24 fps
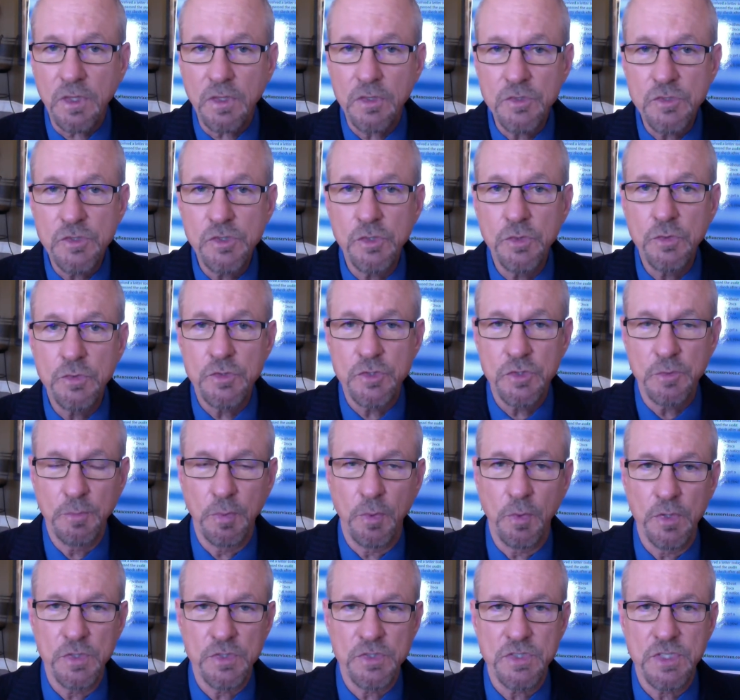to
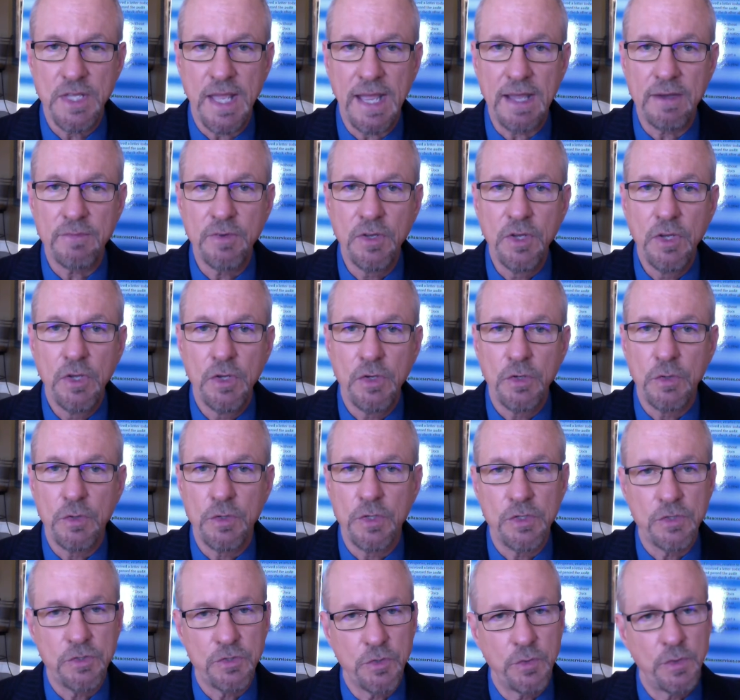support staff who
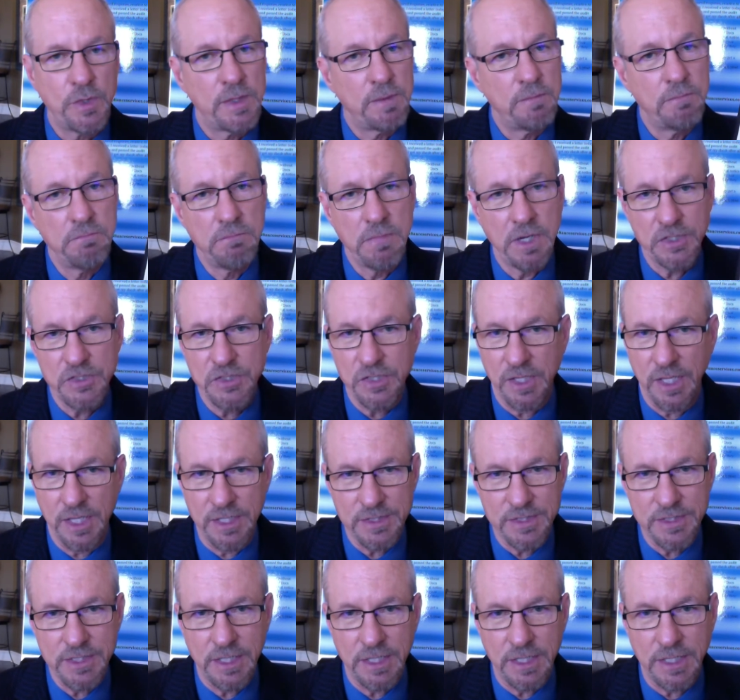can do it in much
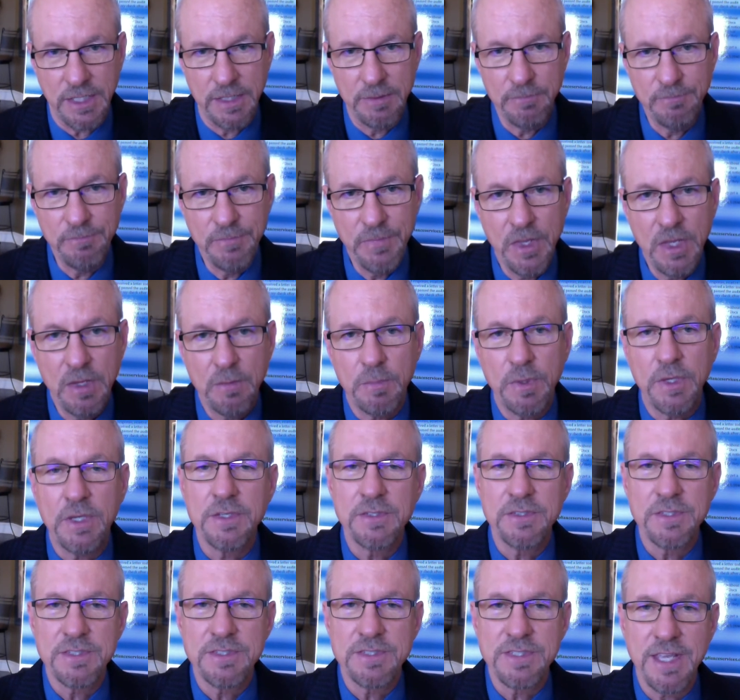less time
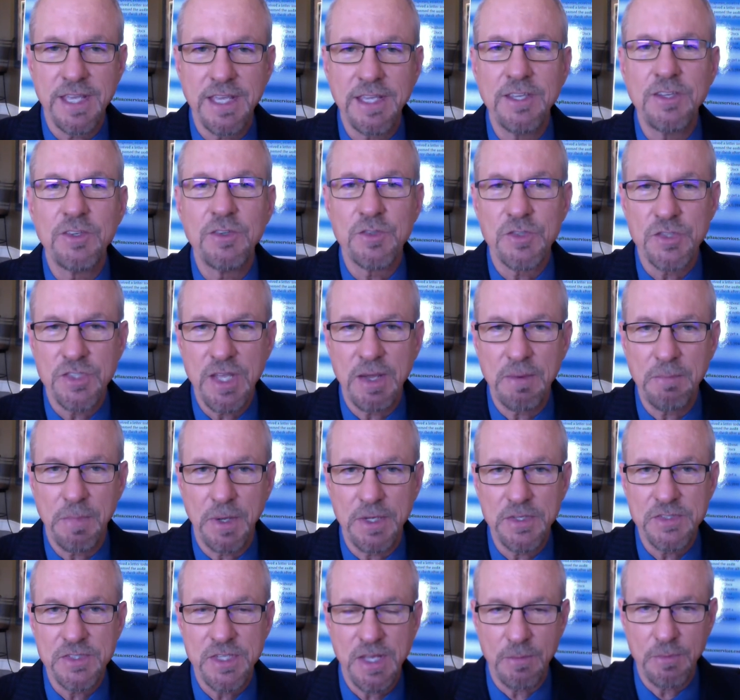because it's taking you step by
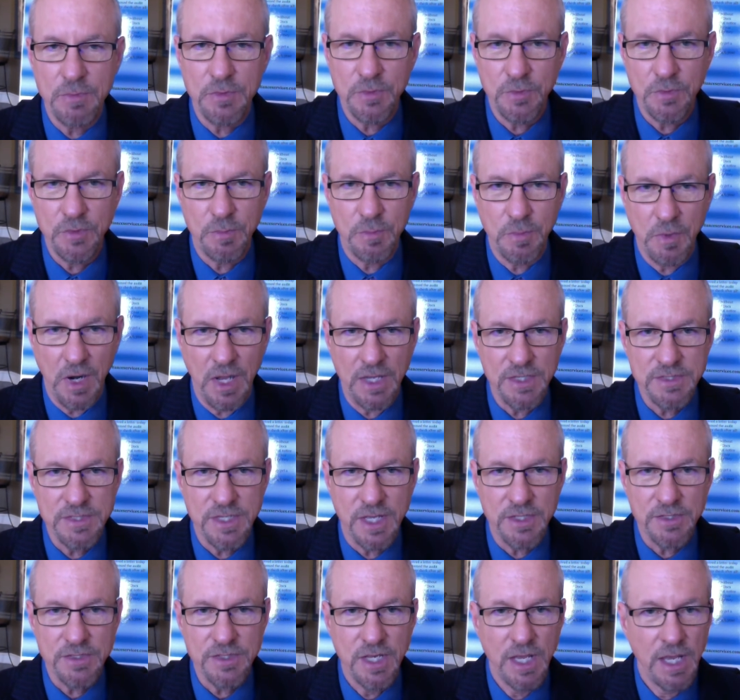step through the
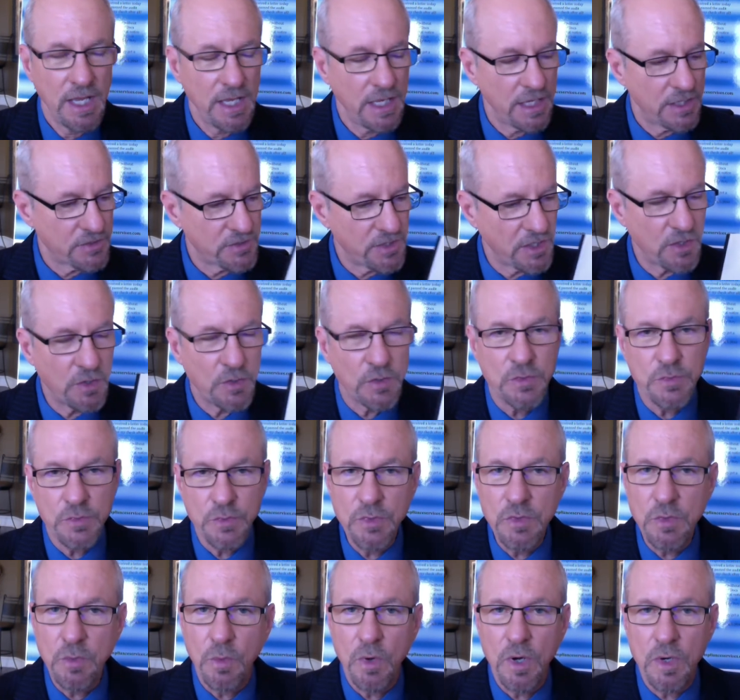process. As they go
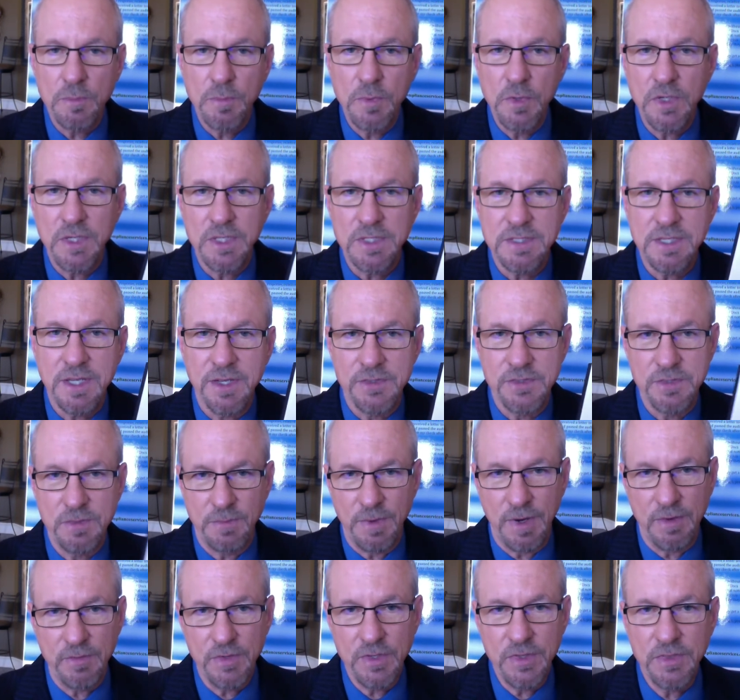through the workbook, it tells them
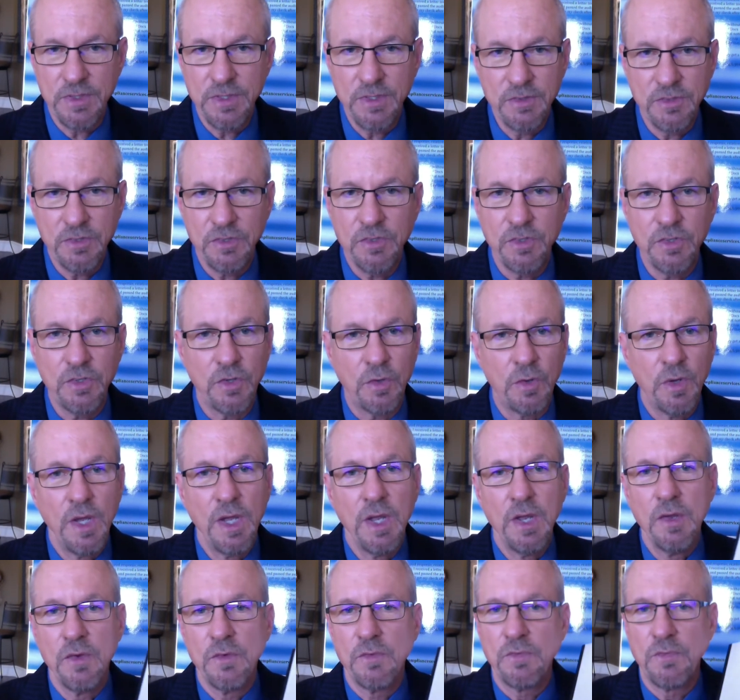everything to do
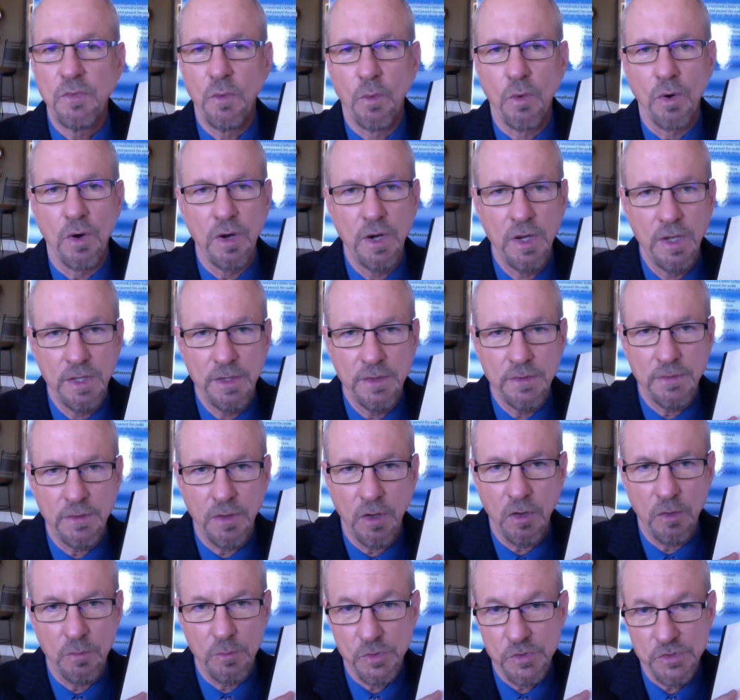for
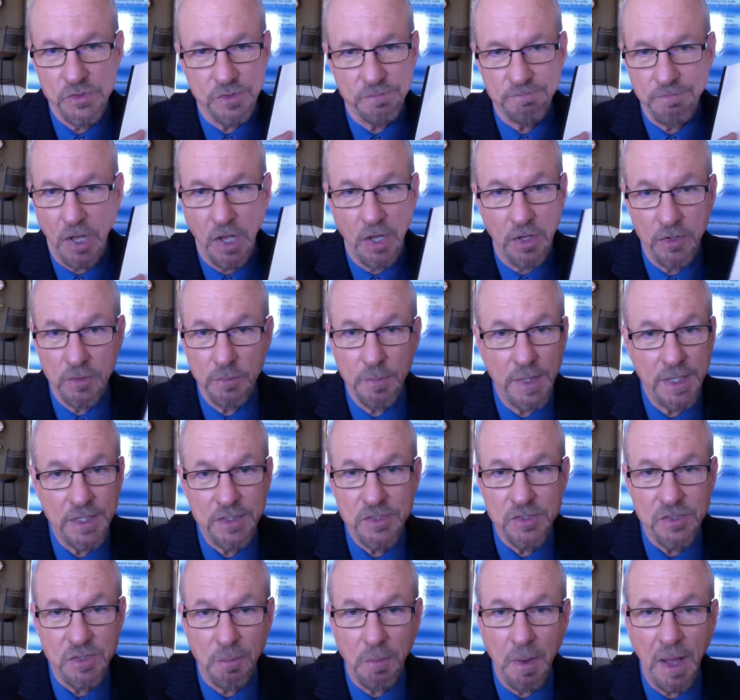almost 100
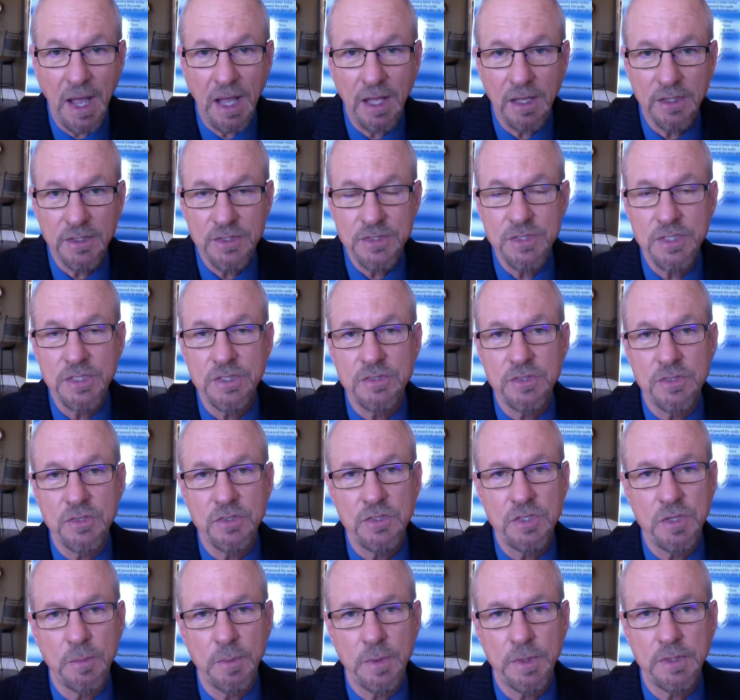pages of policies that are
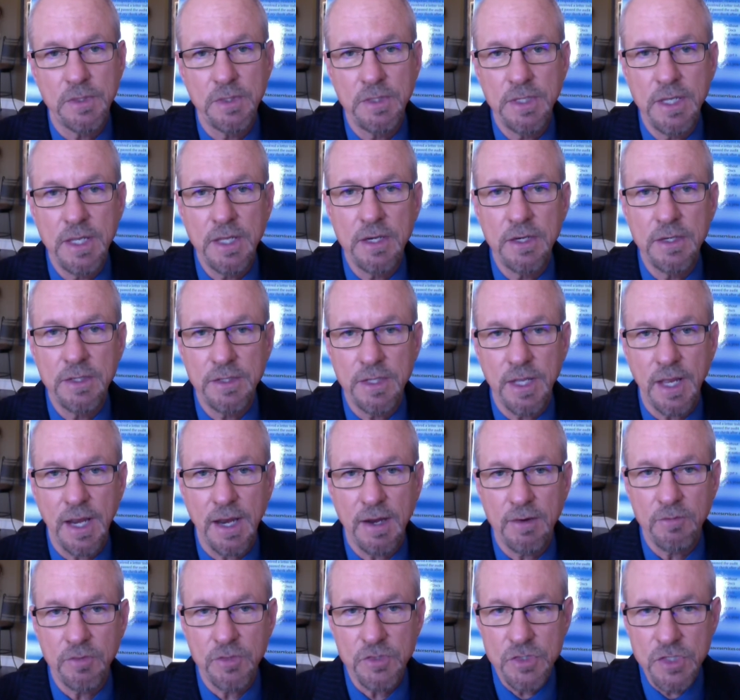typically needed in the
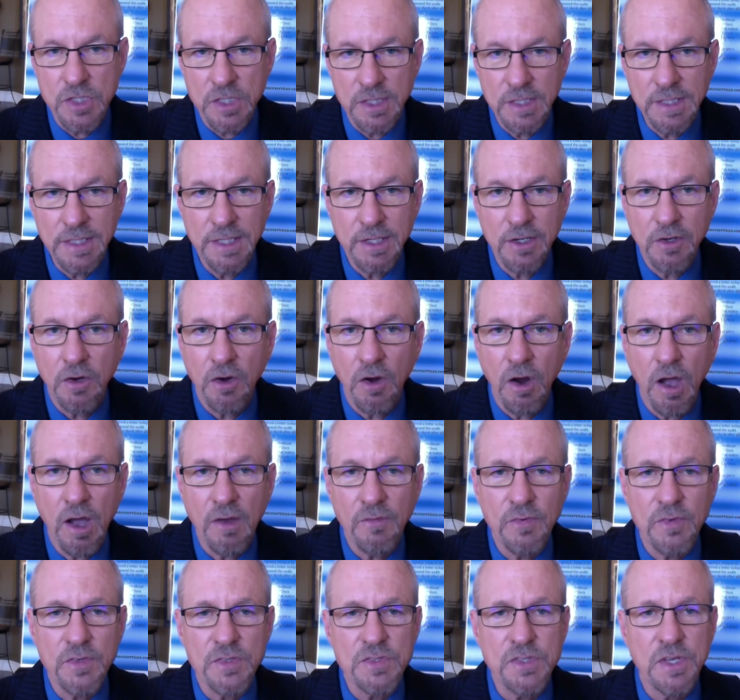average clinic or
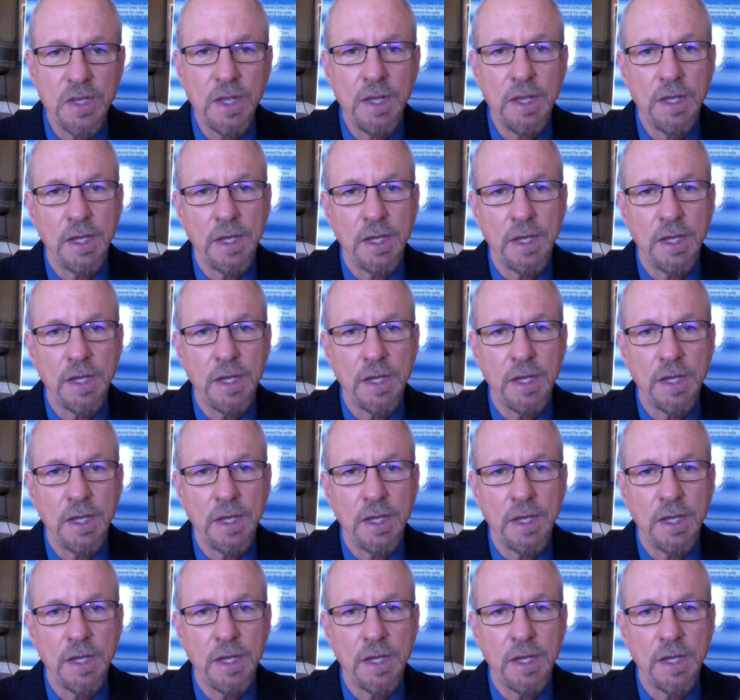office.